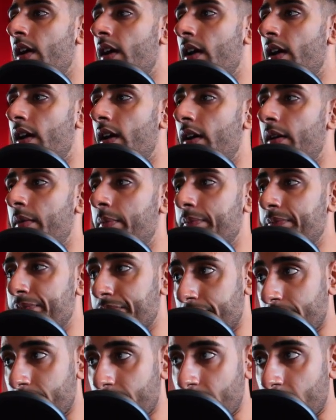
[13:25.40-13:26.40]

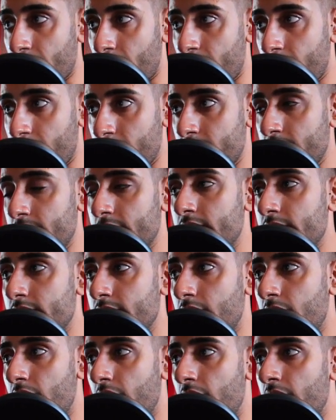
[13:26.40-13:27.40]
um,
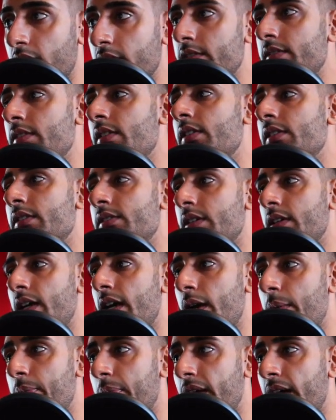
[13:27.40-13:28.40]
class,
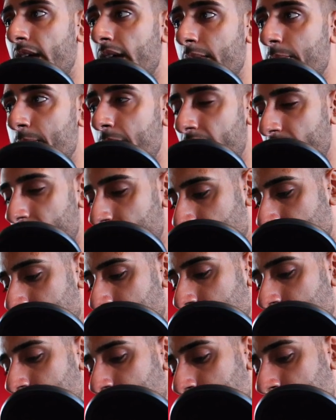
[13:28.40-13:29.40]
apply padding of
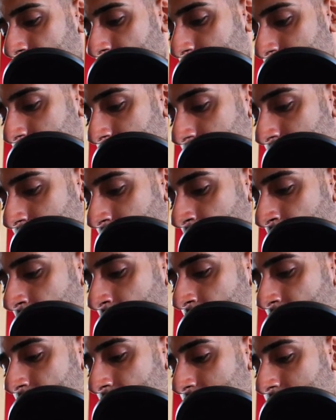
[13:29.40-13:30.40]
50 pixels.
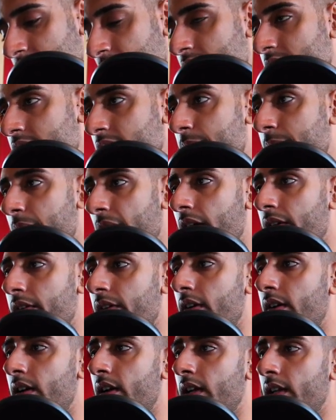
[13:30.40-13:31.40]
Let's change the
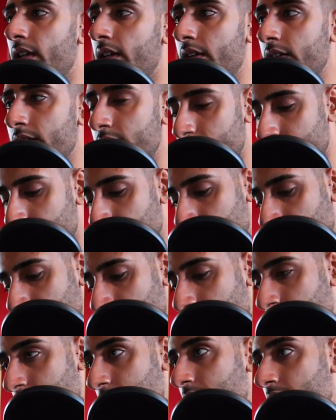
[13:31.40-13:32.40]
background color to
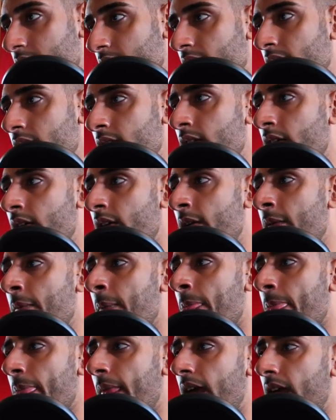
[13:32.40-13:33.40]
green.
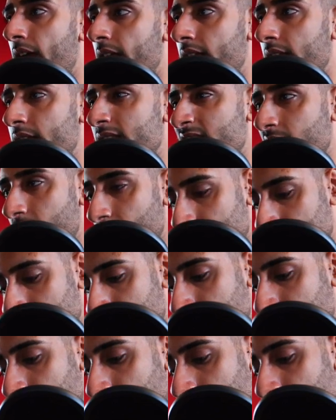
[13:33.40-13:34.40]
And let's change
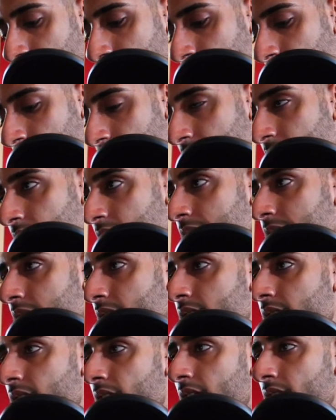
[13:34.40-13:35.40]
the color of the
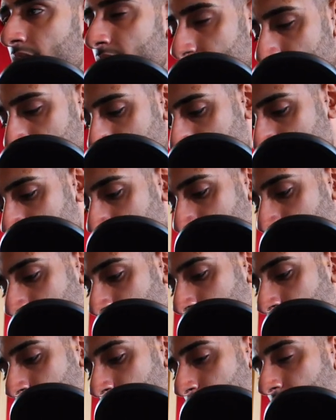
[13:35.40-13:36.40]
text
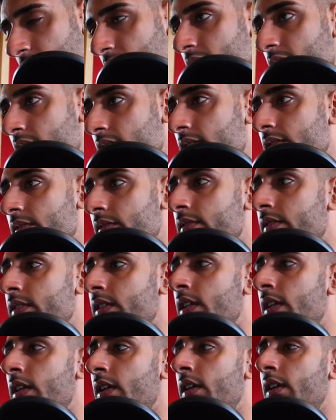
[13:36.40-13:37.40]
to white.
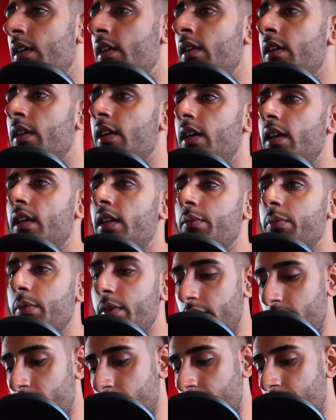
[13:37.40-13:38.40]
And if
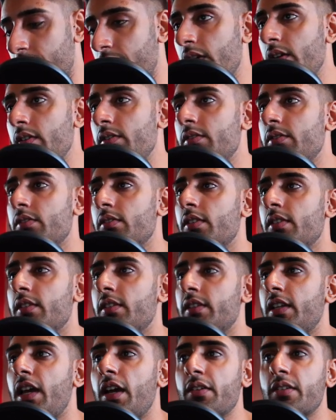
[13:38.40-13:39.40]
we refresh,
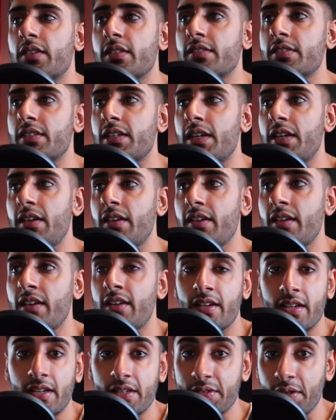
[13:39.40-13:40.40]
now you can see
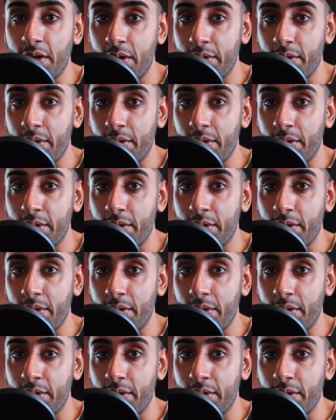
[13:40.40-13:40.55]
it's